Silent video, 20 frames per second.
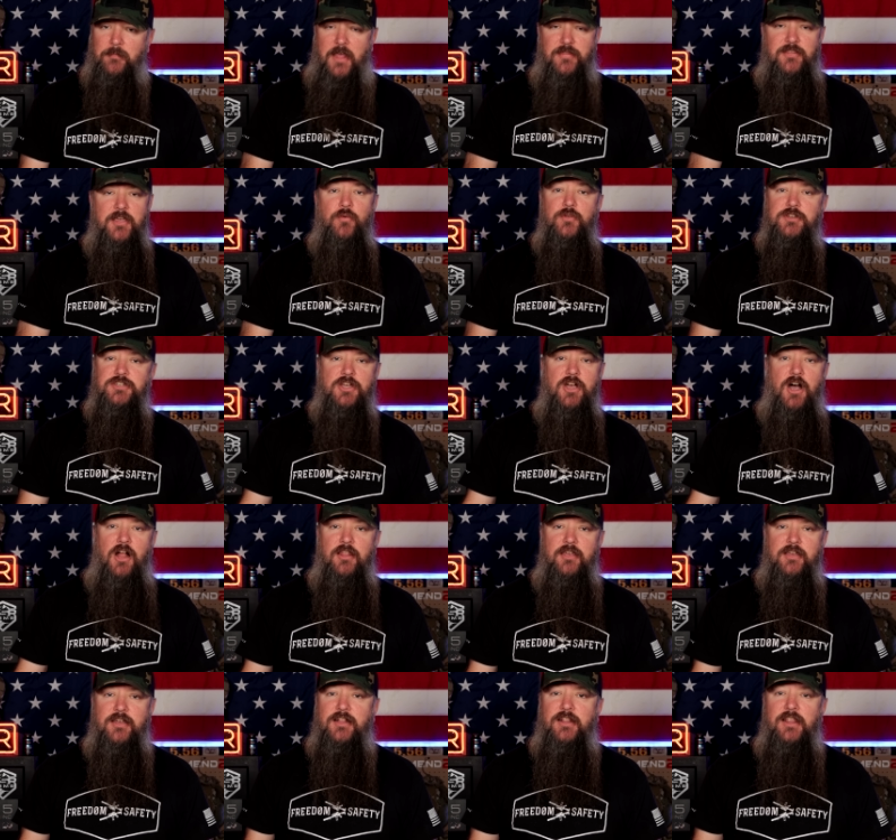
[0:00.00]
I think we should
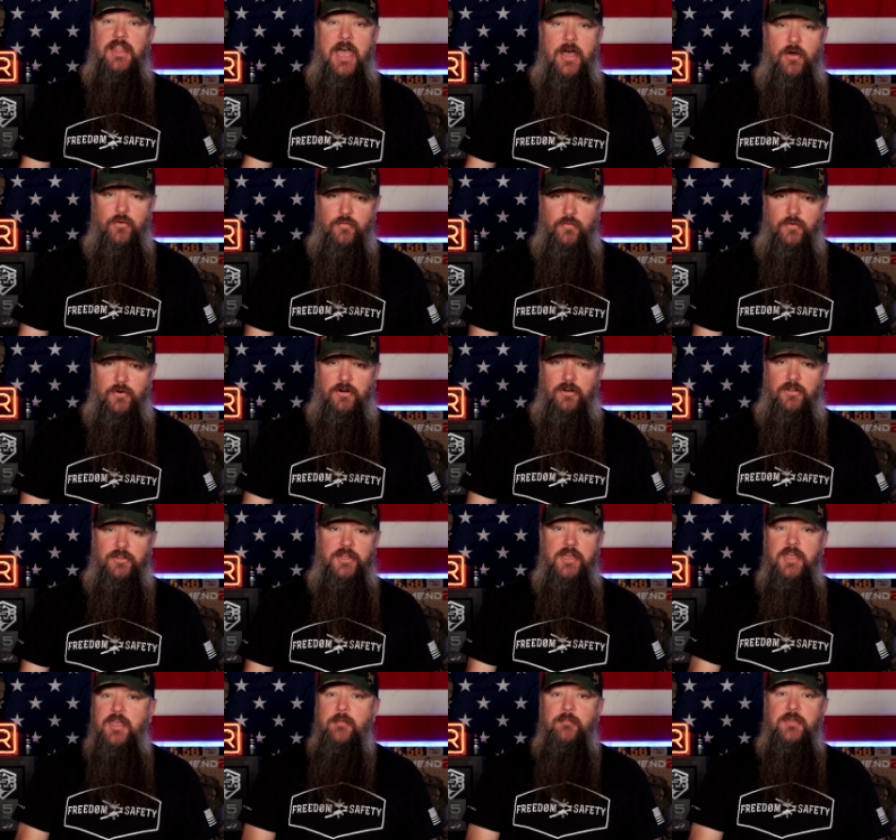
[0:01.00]
call it Clown
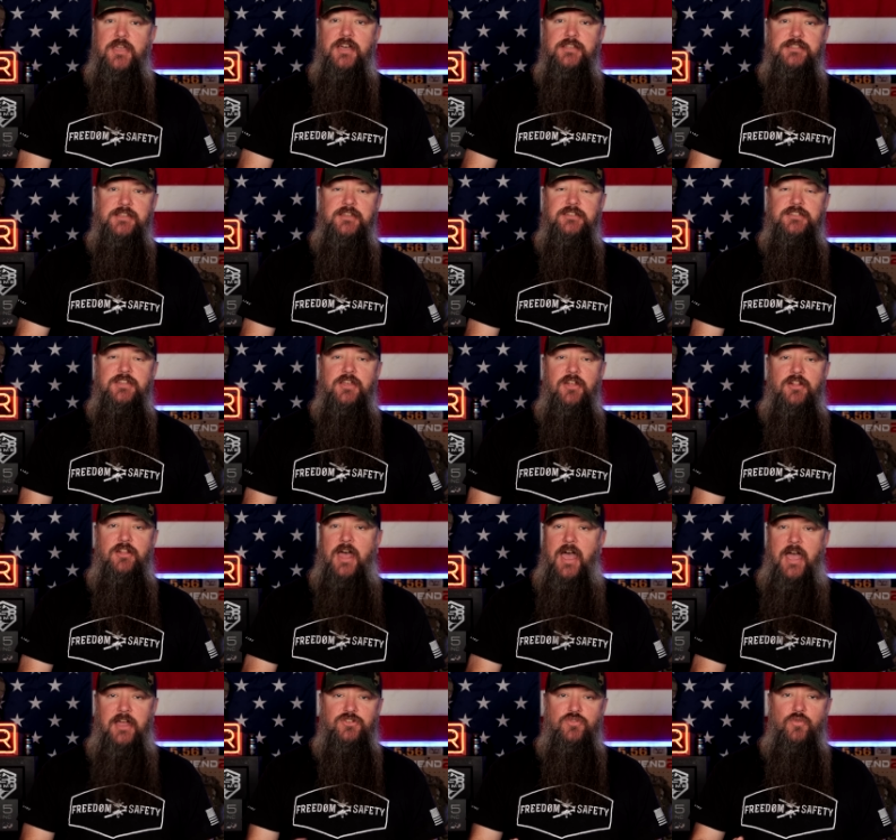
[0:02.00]
World because until
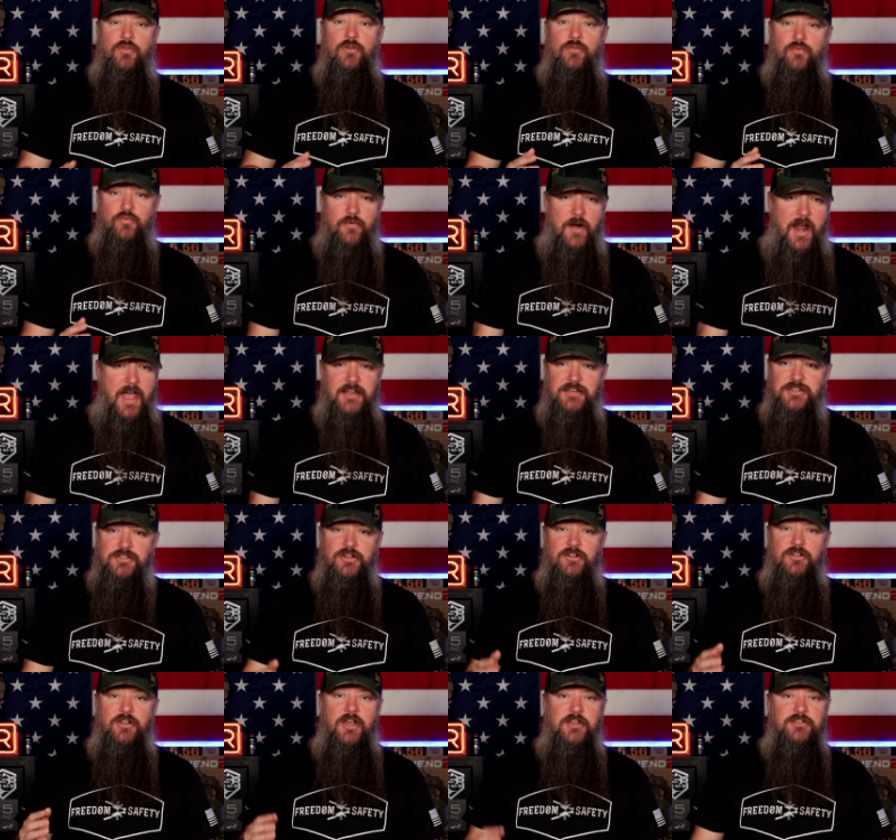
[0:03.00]
actual
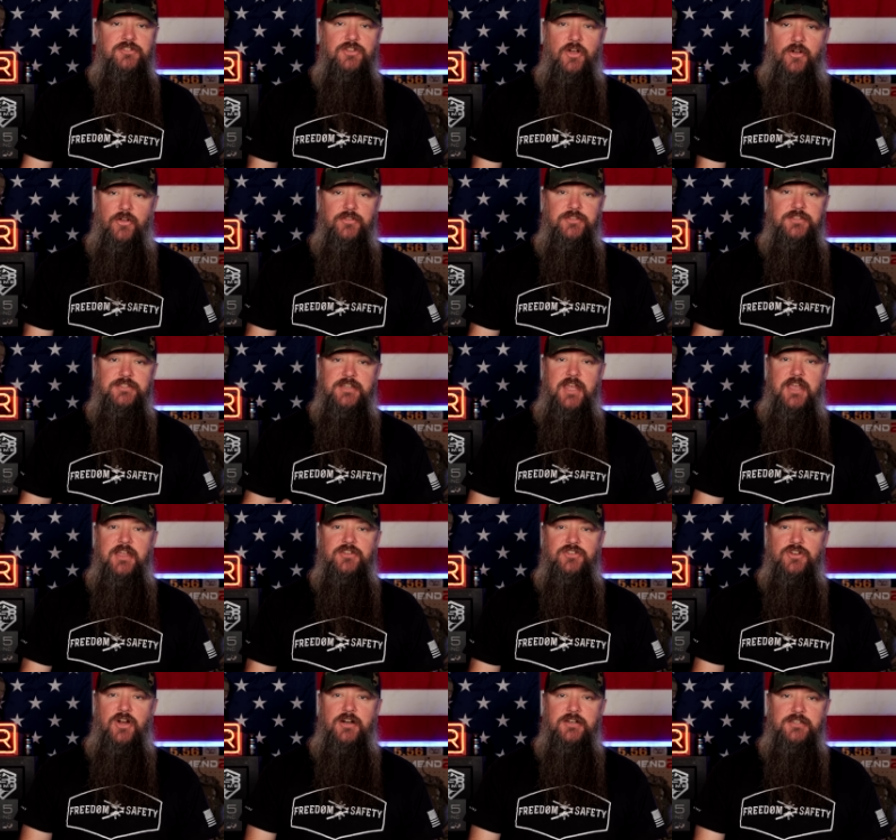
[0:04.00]
rational adults
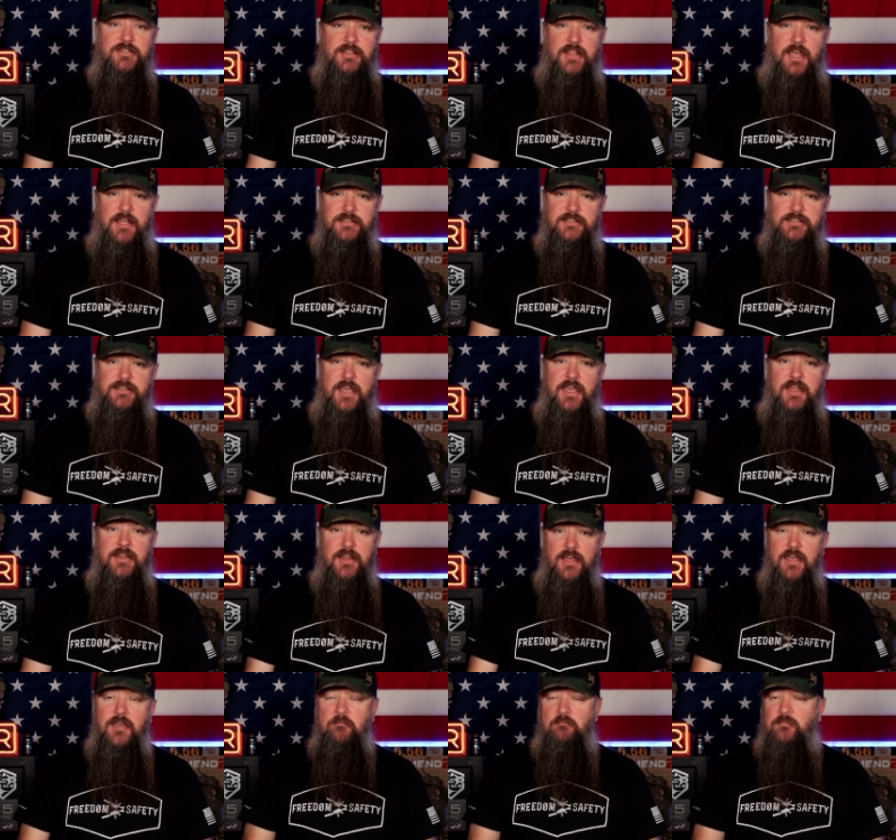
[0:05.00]
take charge in that state,